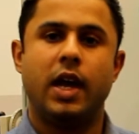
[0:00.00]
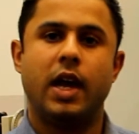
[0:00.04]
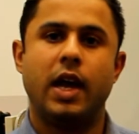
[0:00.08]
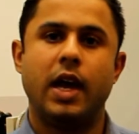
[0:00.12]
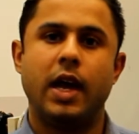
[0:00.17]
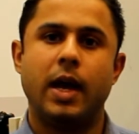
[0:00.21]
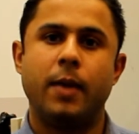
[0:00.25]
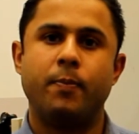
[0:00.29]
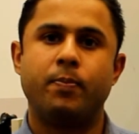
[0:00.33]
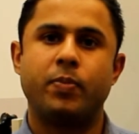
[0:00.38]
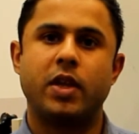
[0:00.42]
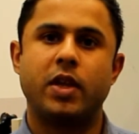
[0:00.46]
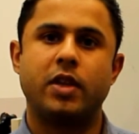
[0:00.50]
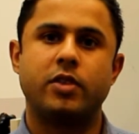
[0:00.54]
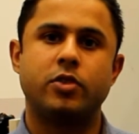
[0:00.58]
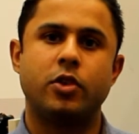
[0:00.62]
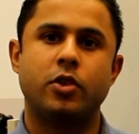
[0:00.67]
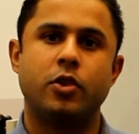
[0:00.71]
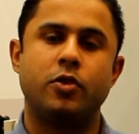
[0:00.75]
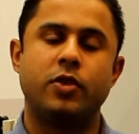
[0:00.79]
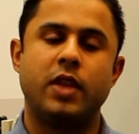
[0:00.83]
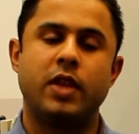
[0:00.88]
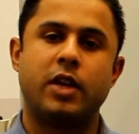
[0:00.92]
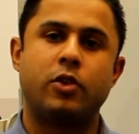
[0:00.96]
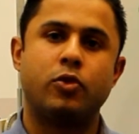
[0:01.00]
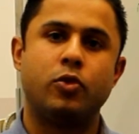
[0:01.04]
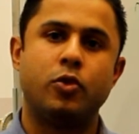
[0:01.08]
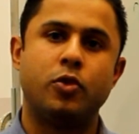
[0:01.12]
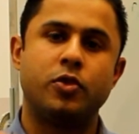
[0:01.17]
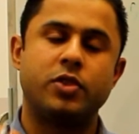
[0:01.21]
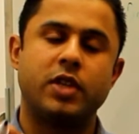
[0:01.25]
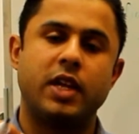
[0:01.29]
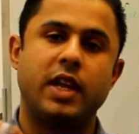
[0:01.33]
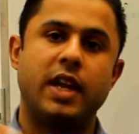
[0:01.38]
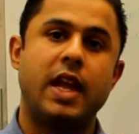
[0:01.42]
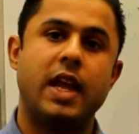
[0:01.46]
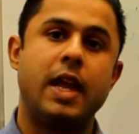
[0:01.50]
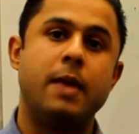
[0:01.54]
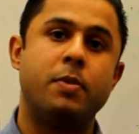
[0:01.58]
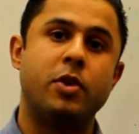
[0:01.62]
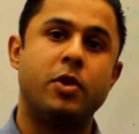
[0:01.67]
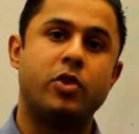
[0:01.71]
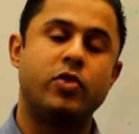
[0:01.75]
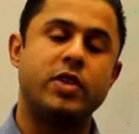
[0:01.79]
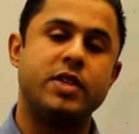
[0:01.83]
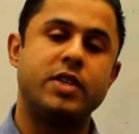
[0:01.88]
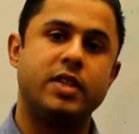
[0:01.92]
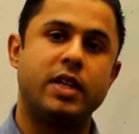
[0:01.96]
Um, so they cause an
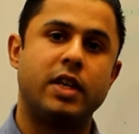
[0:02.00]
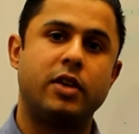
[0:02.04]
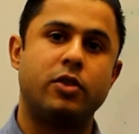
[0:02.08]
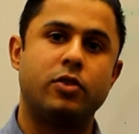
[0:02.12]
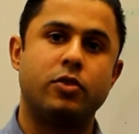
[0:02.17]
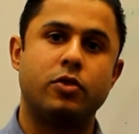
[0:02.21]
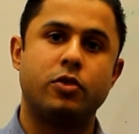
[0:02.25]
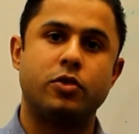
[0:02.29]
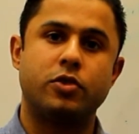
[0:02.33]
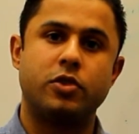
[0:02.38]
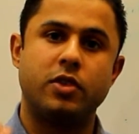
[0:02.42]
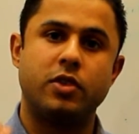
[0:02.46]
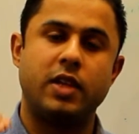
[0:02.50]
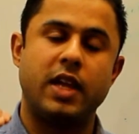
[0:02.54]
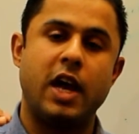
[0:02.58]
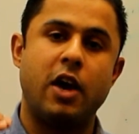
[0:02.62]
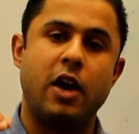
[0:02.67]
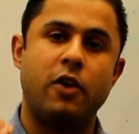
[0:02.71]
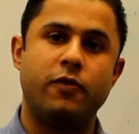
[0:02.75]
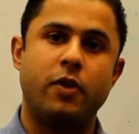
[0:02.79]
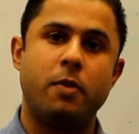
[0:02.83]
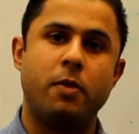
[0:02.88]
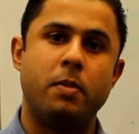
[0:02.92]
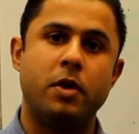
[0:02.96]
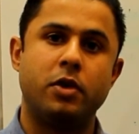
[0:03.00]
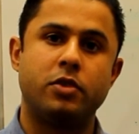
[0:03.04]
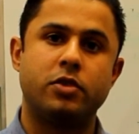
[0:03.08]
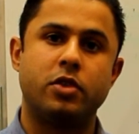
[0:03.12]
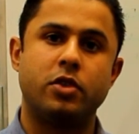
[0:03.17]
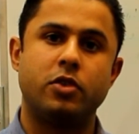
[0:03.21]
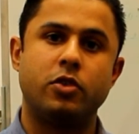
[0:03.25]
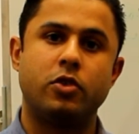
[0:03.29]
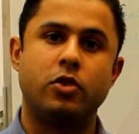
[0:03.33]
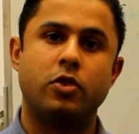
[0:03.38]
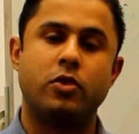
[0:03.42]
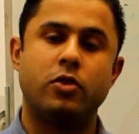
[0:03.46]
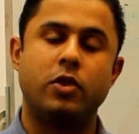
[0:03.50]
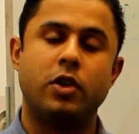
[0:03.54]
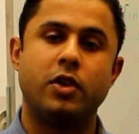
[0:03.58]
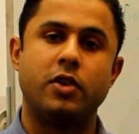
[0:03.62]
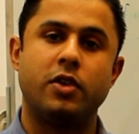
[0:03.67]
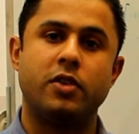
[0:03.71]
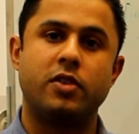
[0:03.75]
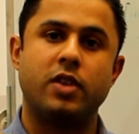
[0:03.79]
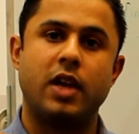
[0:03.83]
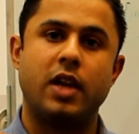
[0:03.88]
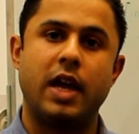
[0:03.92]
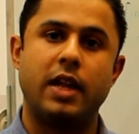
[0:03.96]
inhibitory signal to the alpha motor
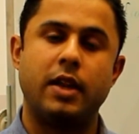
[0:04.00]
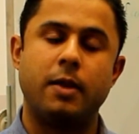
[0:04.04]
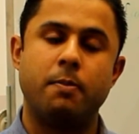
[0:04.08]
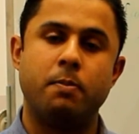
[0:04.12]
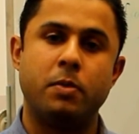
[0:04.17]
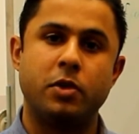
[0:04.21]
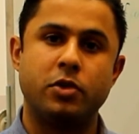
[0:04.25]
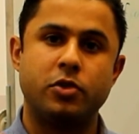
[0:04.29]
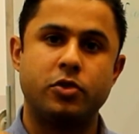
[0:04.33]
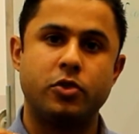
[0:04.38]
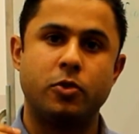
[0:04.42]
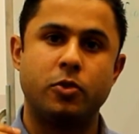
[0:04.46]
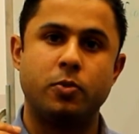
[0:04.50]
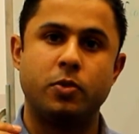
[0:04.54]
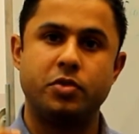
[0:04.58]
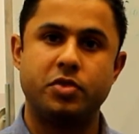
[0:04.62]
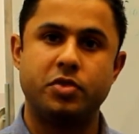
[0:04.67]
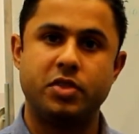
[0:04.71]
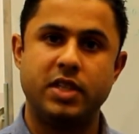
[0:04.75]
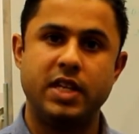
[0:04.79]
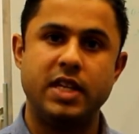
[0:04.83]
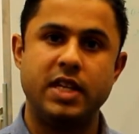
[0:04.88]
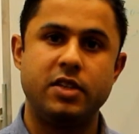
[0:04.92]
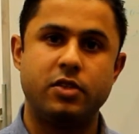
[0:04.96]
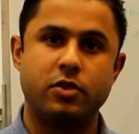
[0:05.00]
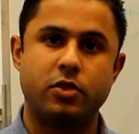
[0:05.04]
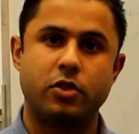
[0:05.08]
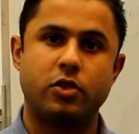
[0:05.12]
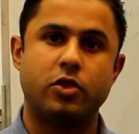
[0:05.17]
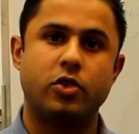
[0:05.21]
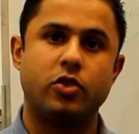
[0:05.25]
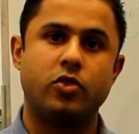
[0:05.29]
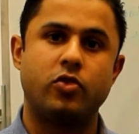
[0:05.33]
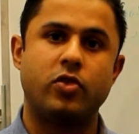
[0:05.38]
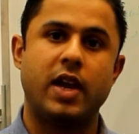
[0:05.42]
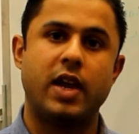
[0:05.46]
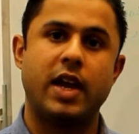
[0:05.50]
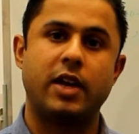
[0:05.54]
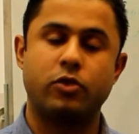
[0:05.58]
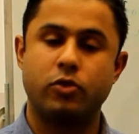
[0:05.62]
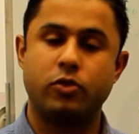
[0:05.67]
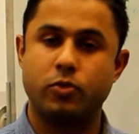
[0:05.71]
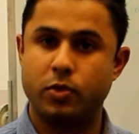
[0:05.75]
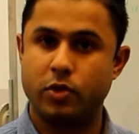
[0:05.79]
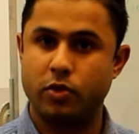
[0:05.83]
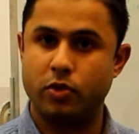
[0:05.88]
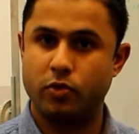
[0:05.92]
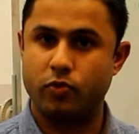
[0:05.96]
neurons, and the muscle will cease to
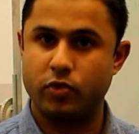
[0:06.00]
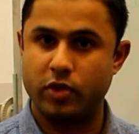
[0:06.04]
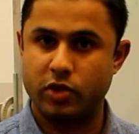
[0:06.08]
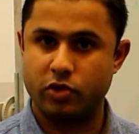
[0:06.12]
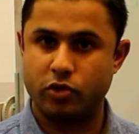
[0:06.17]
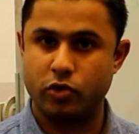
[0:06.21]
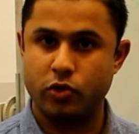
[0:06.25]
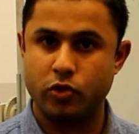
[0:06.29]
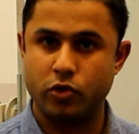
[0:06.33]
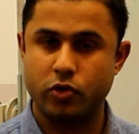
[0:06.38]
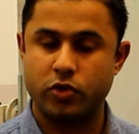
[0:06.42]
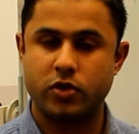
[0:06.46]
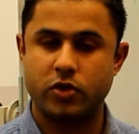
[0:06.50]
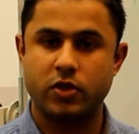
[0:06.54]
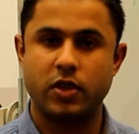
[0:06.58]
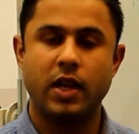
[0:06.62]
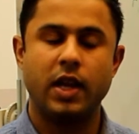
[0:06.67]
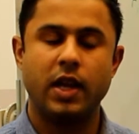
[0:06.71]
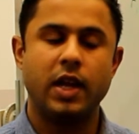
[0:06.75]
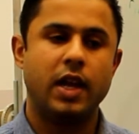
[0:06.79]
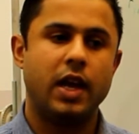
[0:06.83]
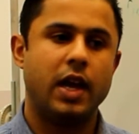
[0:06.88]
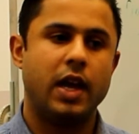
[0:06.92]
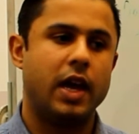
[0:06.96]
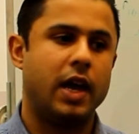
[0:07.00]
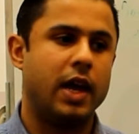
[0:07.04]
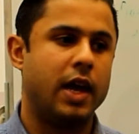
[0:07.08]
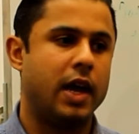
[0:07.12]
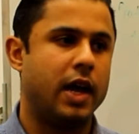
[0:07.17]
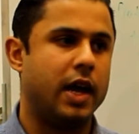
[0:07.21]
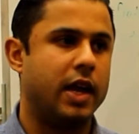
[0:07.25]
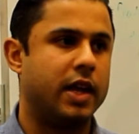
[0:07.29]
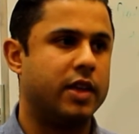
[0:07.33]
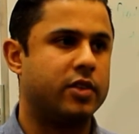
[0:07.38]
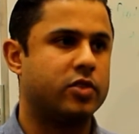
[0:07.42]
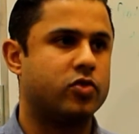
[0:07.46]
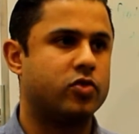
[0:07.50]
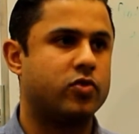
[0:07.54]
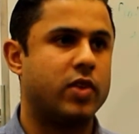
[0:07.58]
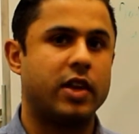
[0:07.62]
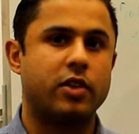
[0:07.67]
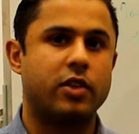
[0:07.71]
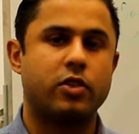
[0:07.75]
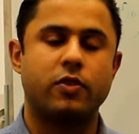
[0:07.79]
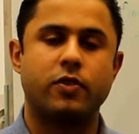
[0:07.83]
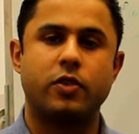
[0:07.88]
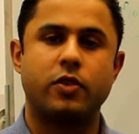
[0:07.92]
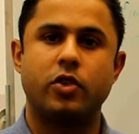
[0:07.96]
contract or will reduce uh, its
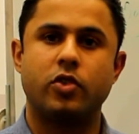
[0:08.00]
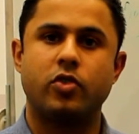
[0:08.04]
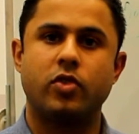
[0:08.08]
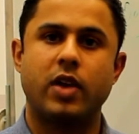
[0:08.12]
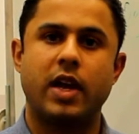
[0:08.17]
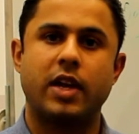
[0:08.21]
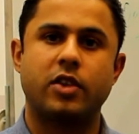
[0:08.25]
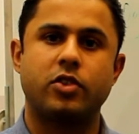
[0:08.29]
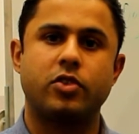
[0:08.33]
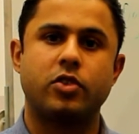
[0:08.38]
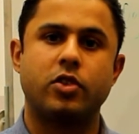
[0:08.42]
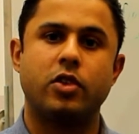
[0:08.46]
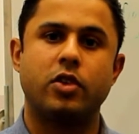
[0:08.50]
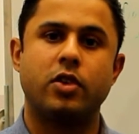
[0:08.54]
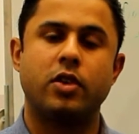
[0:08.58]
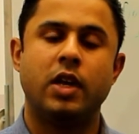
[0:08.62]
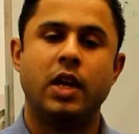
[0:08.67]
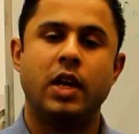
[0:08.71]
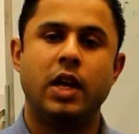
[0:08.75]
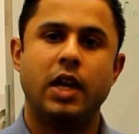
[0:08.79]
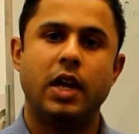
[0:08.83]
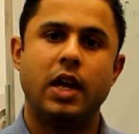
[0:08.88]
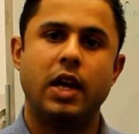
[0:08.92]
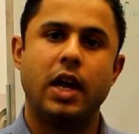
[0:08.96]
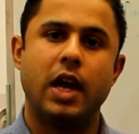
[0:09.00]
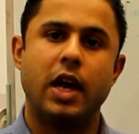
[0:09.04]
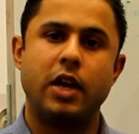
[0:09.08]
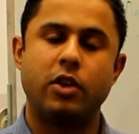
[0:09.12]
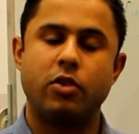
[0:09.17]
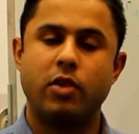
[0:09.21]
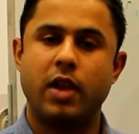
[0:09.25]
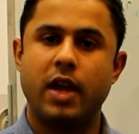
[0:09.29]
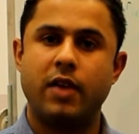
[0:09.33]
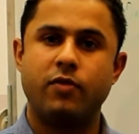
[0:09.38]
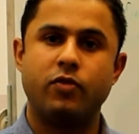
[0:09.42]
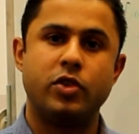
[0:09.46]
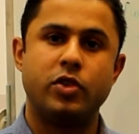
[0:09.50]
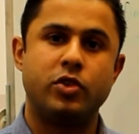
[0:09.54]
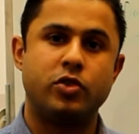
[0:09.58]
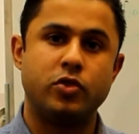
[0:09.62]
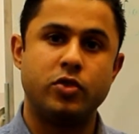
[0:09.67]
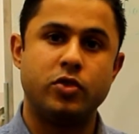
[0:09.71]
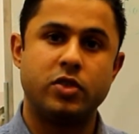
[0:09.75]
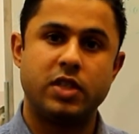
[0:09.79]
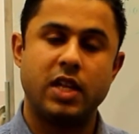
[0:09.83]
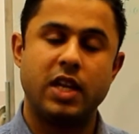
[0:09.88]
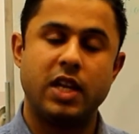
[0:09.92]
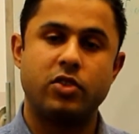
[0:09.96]
strength of contraction, uh, and you'll have
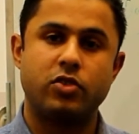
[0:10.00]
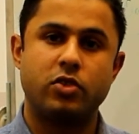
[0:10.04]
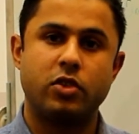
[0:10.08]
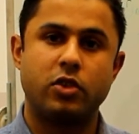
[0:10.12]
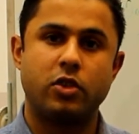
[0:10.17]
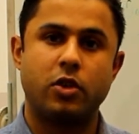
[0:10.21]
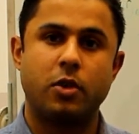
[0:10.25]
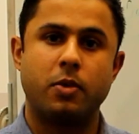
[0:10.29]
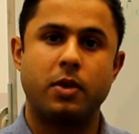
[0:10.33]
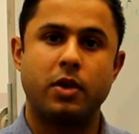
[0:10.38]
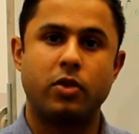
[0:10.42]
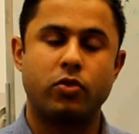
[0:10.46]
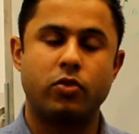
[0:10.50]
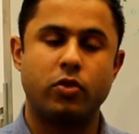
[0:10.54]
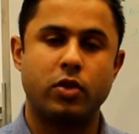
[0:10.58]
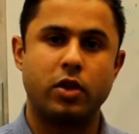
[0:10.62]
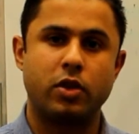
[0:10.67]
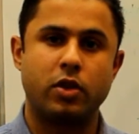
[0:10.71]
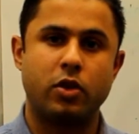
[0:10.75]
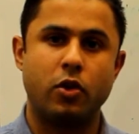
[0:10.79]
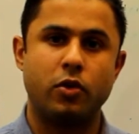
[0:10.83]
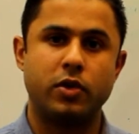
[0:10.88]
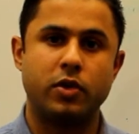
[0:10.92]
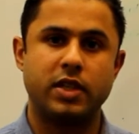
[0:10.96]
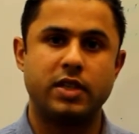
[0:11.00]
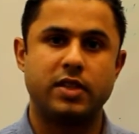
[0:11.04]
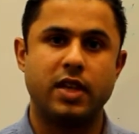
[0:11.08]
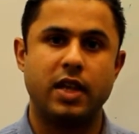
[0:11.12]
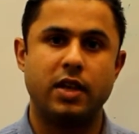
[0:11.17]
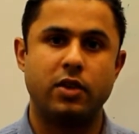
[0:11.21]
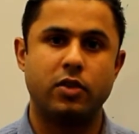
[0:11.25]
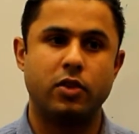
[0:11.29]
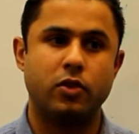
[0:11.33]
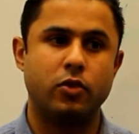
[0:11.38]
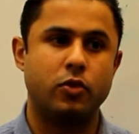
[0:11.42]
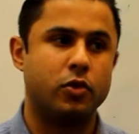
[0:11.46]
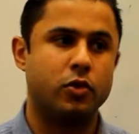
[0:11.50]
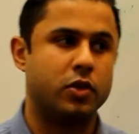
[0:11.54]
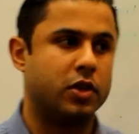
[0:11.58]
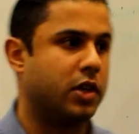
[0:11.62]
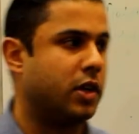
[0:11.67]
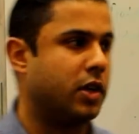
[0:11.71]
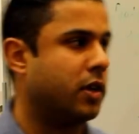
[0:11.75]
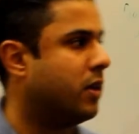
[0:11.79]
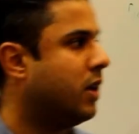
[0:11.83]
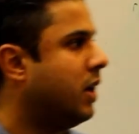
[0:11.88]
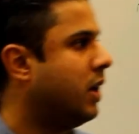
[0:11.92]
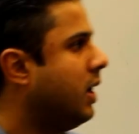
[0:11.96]
reduced tension going through the Golgi tendon
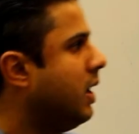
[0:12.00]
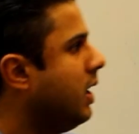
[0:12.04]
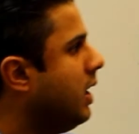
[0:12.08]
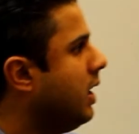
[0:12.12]
organ.